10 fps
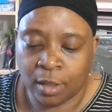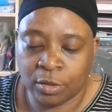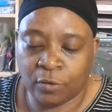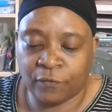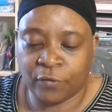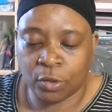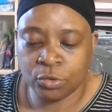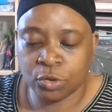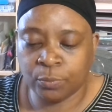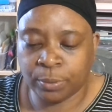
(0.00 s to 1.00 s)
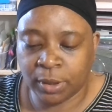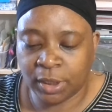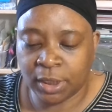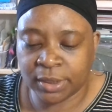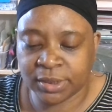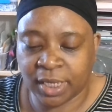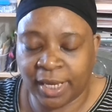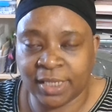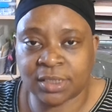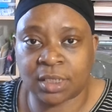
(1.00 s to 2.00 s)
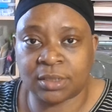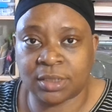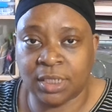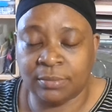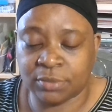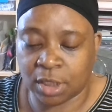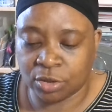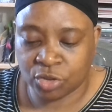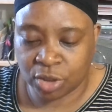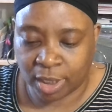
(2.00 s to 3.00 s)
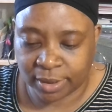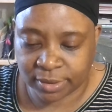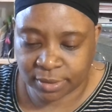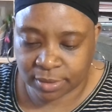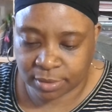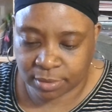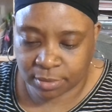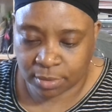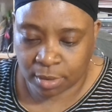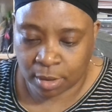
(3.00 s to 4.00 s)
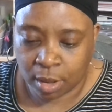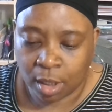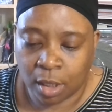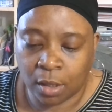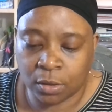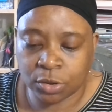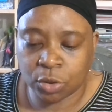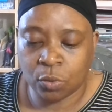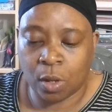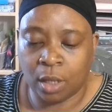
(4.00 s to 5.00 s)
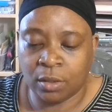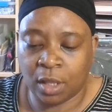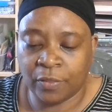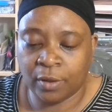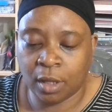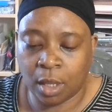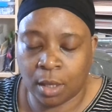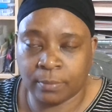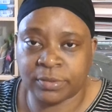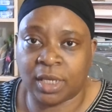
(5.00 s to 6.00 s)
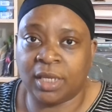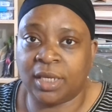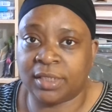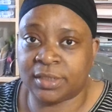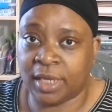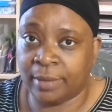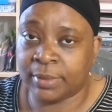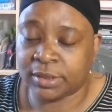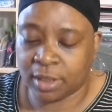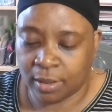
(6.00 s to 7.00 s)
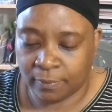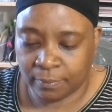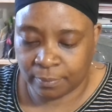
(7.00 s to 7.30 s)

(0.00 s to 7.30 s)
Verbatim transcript: The first to plead his case seems just, until another comes and examines him.